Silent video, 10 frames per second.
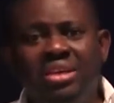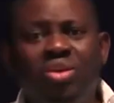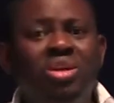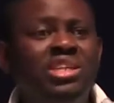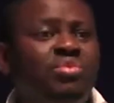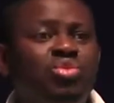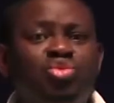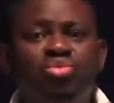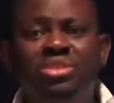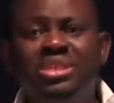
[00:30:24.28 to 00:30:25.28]
God even
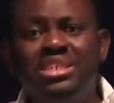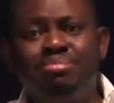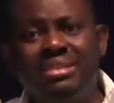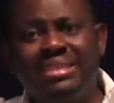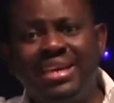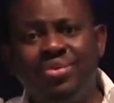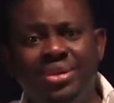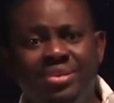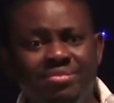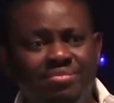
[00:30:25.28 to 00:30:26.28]
took his master away.